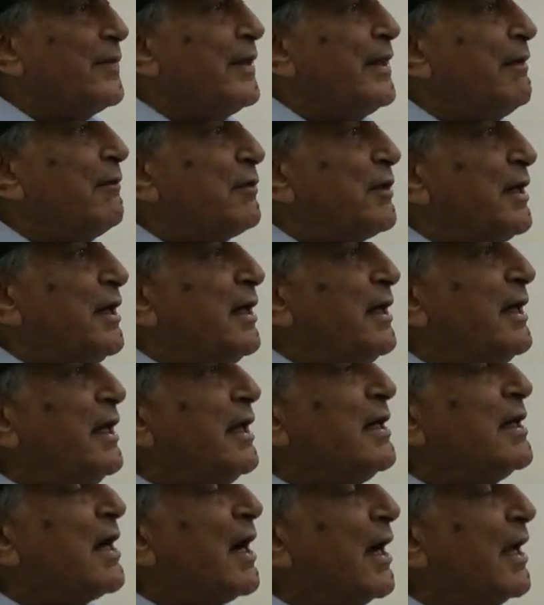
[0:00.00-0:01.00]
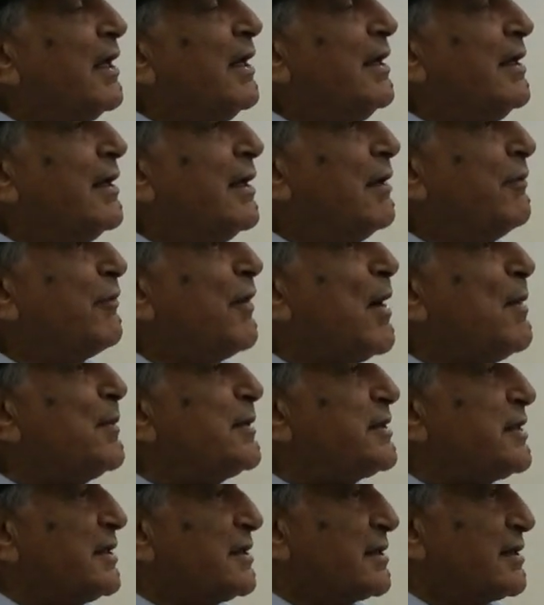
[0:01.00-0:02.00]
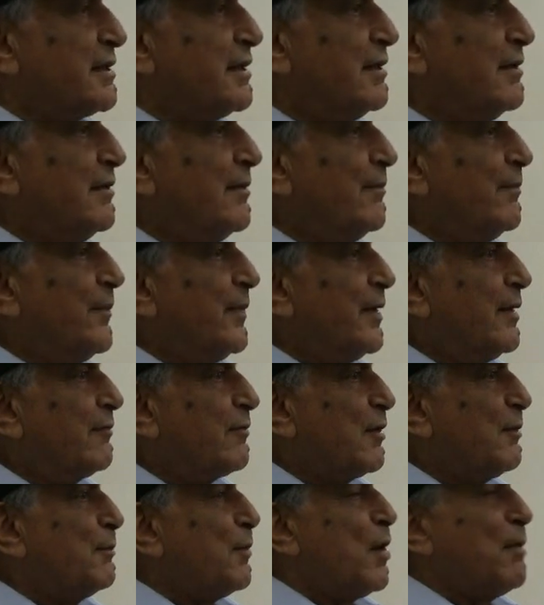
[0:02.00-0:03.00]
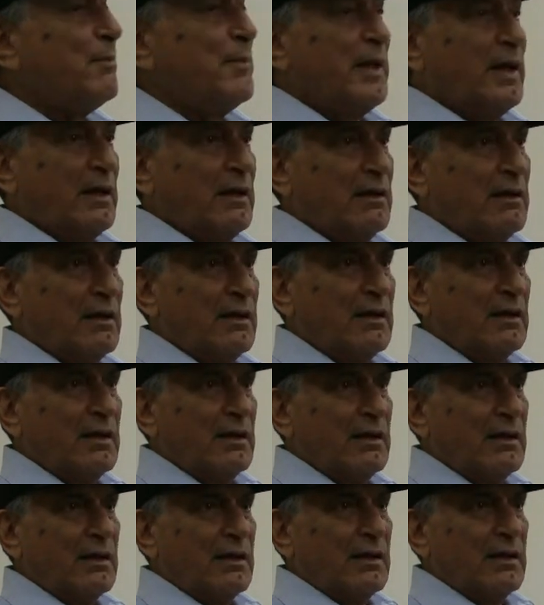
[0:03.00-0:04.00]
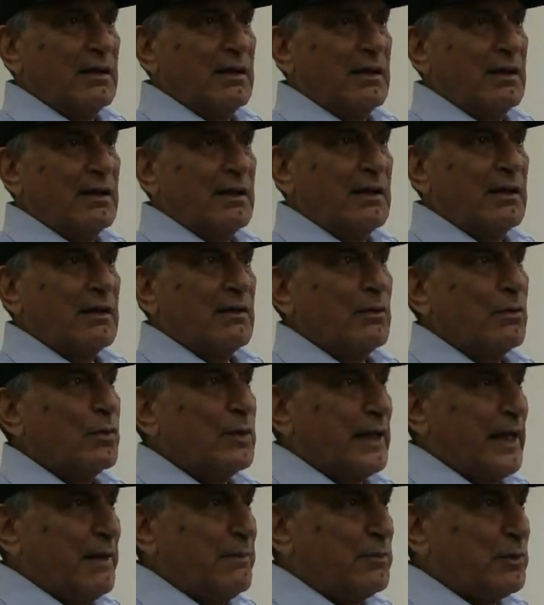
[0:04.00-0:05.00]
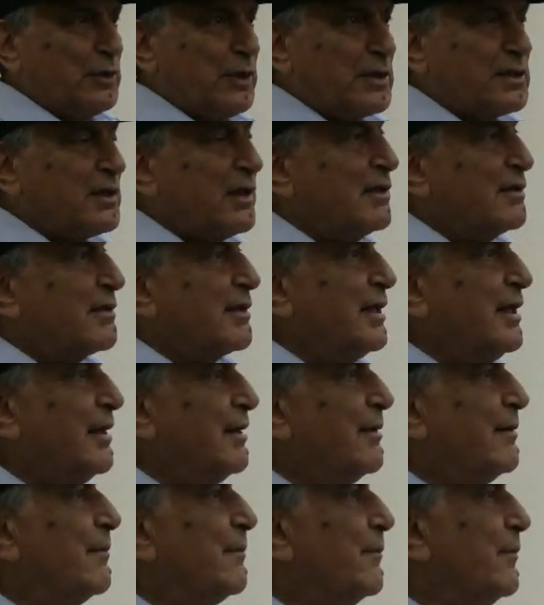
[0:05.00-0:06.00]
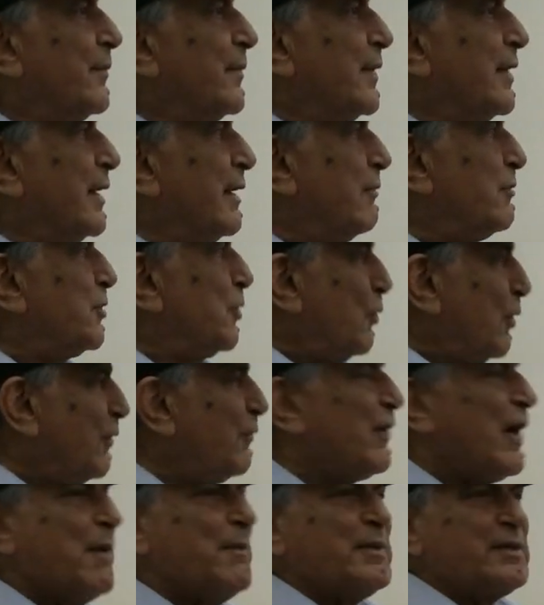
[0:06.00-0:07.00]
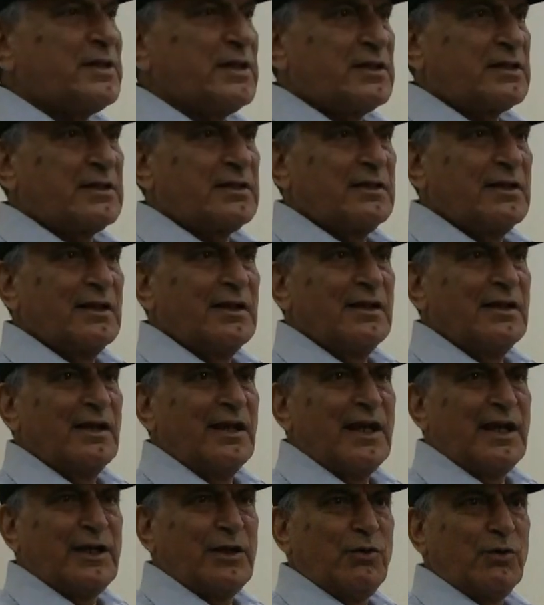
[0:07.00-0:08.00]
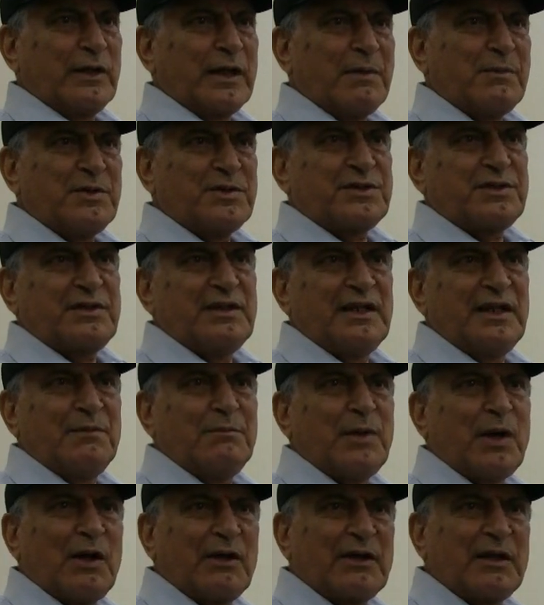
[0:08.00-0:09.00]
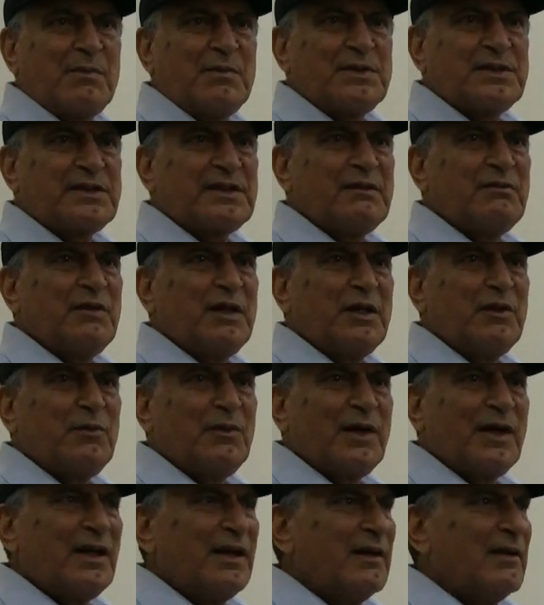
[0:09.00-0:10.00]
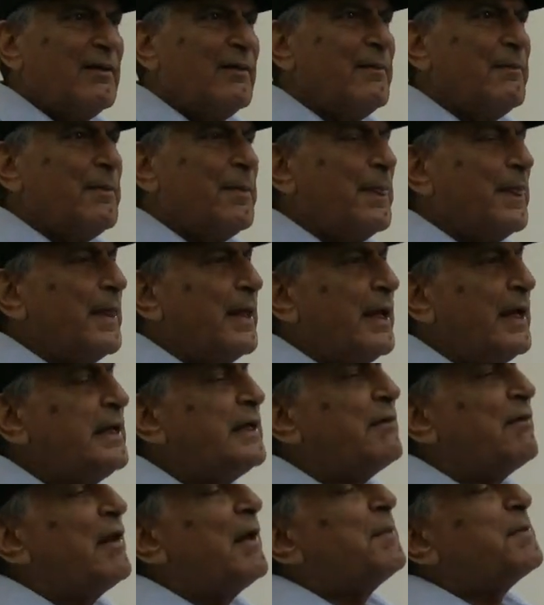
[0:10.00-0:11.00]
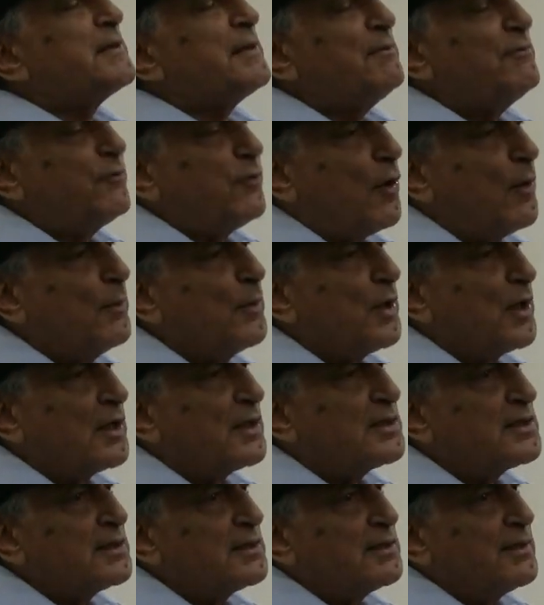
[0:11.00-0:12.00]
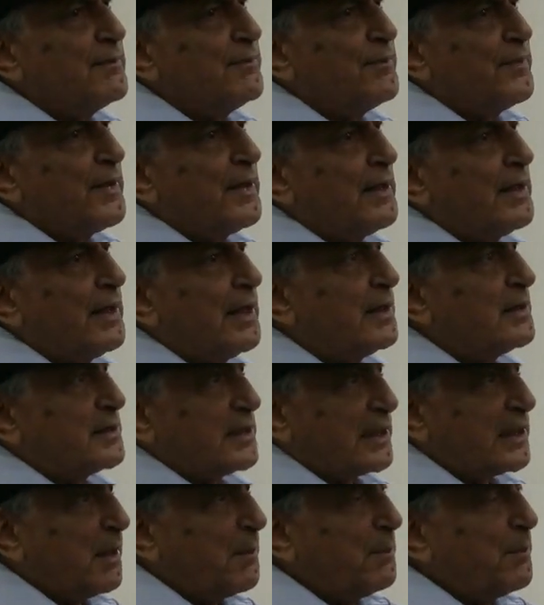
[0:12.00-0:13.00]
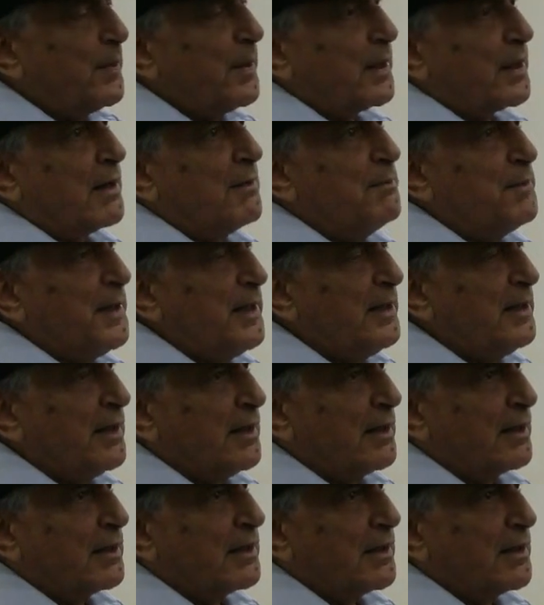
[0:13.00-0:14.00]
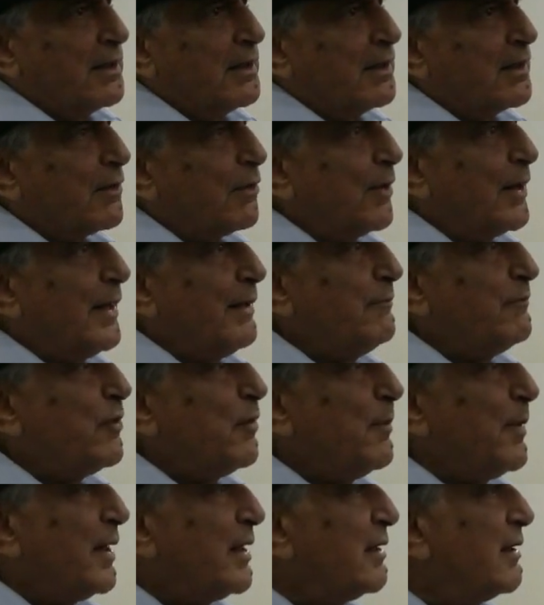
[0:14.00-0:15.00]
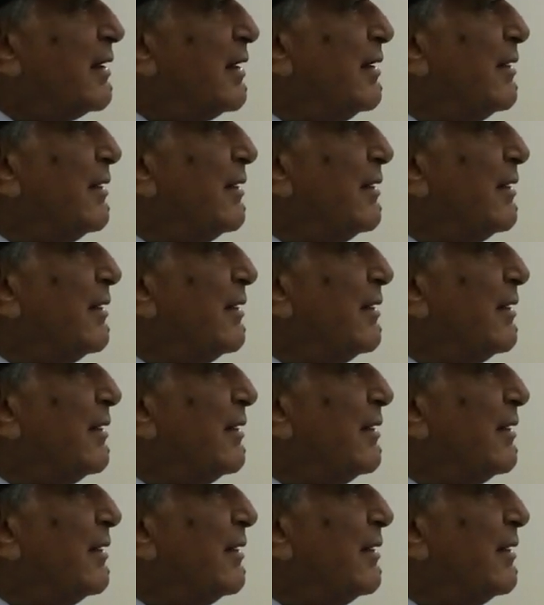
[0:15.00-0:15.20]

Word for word: There was an Indian guy, a pharmacist from Bombay, who came to this country he was a good pharmacist and knew chemistry and biochemistry very well. He developed some formulas and set up a company here called LyphoMed.